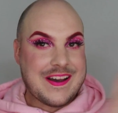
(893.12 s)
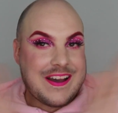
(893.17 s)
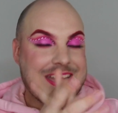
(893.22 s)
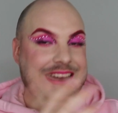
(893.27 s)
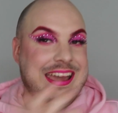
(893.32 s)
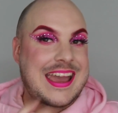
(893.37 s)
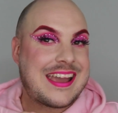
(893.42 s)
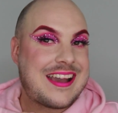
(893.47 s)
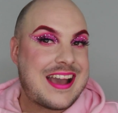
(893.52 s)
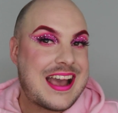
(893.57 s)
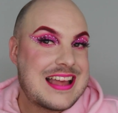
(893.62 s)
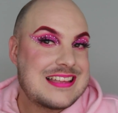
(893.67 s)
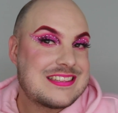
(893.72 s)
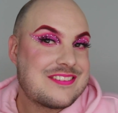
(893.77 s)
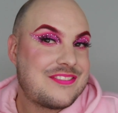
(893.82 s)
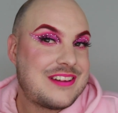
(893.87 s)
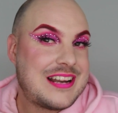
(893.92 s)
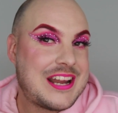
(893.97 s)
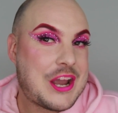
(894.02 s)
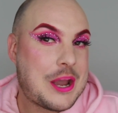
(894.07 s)
Okay guys,
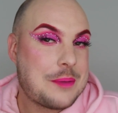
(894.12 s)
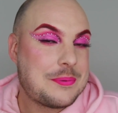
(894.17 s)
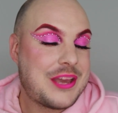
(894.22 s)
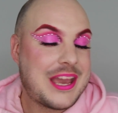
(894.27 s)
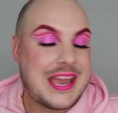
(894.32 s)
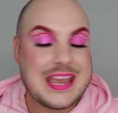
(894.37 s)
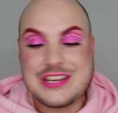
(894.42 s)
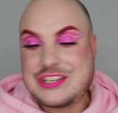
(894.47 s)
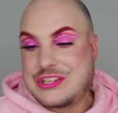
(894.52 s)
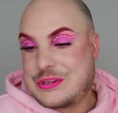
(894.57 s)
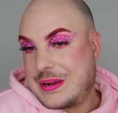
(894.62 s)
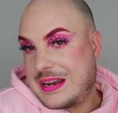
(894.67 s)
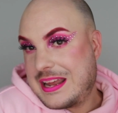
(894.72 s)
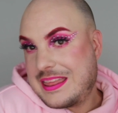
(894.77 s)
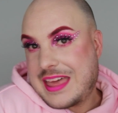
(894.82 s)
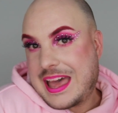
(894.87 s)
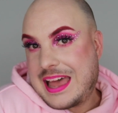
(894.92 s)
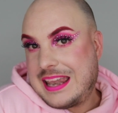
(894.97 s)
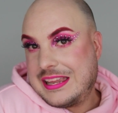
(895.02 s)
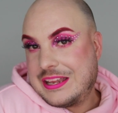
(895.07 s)
really hope you enjoyed
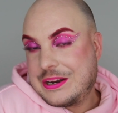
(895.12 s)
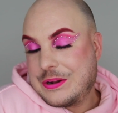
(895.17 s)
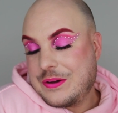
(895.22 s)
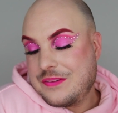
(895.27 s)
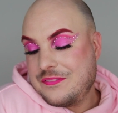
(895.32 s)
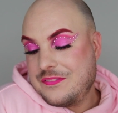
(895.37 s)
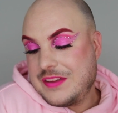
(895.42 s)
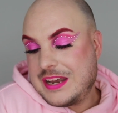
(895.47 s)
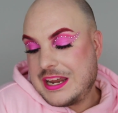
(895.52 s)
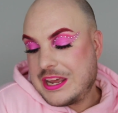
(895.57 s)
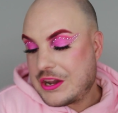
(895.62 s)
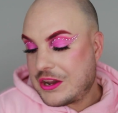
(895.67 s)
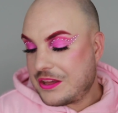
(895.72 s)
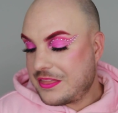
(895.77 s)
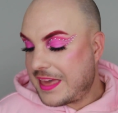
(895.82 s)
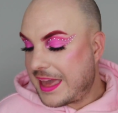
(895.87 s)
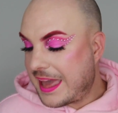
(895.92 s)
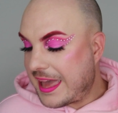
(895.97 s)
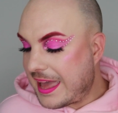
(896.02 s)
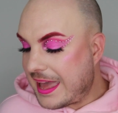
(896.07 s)
that little video
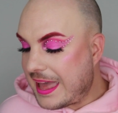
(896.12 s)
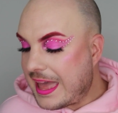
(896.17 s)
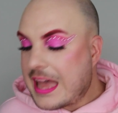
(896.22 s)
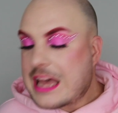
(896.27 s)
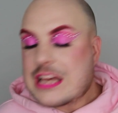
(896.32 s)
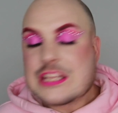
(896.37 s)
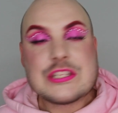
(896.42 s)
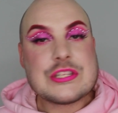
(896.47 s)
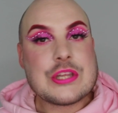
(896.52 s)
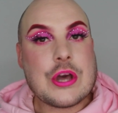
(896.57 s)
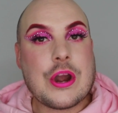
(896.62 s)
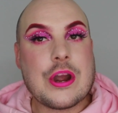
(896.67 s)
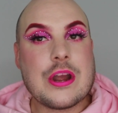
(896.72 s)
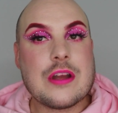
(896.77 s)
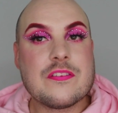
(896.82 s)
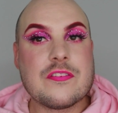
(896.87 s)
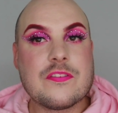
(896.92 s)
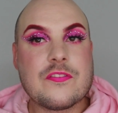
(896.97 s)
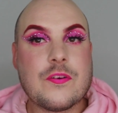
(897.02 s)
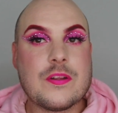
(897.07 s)
there.
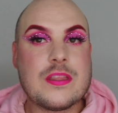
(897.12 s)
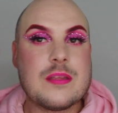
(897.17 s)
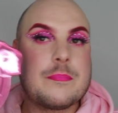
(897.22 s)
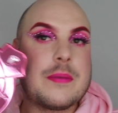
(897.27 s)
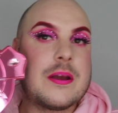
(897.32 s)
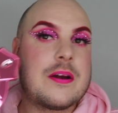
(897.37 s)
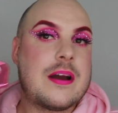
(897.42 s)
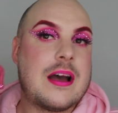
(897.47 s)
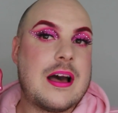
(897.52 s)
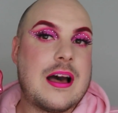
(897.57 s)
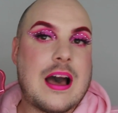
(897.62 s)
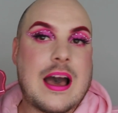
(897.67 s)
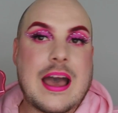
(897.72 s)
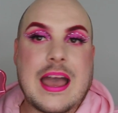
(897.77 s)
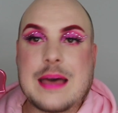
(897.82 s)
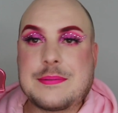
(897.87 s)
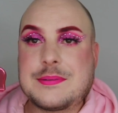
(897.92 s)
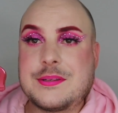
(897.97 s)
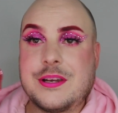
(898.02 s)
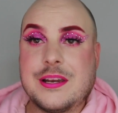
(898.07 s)
So for the mirror, I
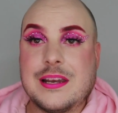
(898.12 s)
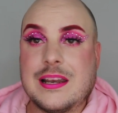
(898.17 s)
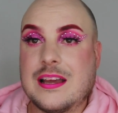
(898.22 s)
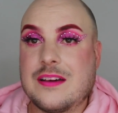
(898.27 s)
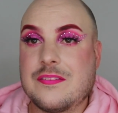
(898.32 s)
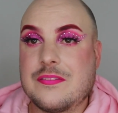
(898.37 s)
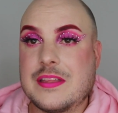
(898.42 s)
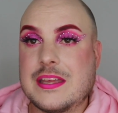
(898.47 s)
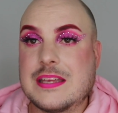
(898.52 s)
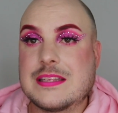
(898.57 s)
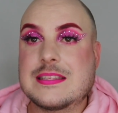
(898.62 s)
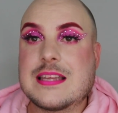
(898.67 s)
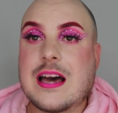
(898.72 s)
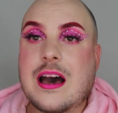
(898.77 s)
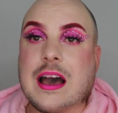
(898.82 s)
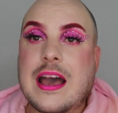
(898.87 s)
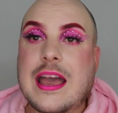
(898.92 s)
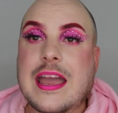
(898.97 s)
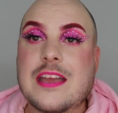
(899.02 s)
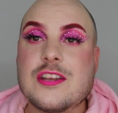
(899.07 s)
absolutely love this.
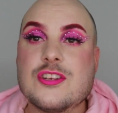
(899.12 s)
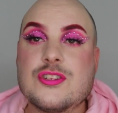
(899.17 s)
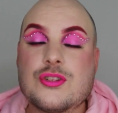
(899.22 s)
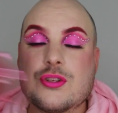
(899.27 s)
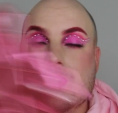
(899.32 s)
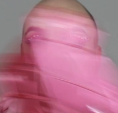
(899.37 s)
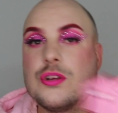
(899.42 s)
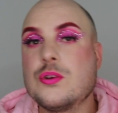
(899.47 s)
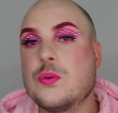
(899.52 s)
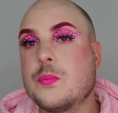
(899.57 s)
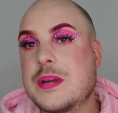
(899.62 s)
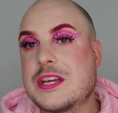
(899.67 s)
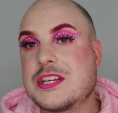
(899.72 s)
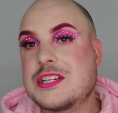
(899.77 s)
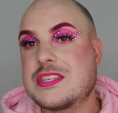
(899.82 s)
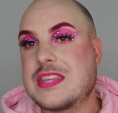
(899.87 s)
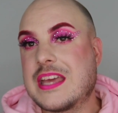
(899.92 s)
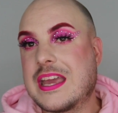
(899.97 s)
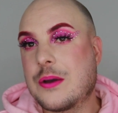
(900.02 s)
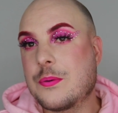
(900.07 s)
I do
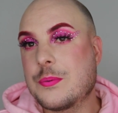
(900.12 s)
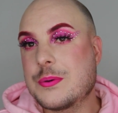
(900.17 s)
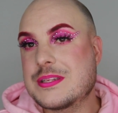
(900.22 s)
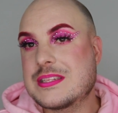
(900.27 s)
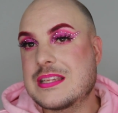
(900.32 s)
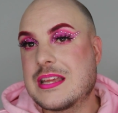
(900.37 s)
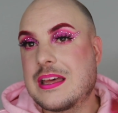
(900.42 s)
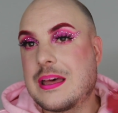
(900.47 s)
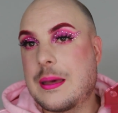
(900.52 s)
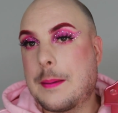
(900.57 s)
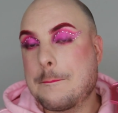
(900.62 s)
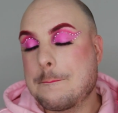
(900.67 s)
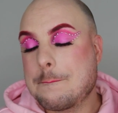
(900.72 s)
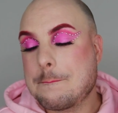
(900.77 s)
wish that it was a